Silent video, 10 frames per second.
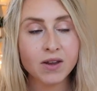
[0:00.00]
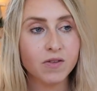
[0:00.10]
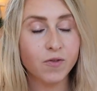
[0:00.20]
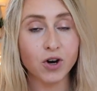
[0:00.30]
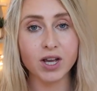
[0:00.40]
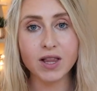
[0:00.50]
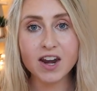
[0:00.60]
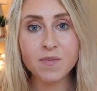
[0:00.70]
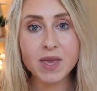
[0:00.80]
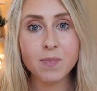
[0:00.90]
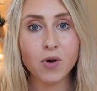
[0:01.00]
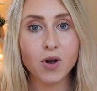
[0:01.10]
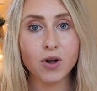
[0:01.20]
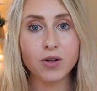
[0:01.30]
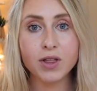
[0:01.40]
For a lot of
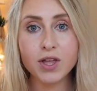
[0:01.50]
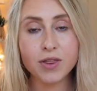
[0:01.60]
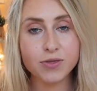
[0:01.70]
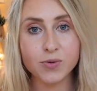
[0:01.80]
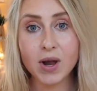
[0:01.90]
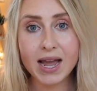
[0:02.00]
people, through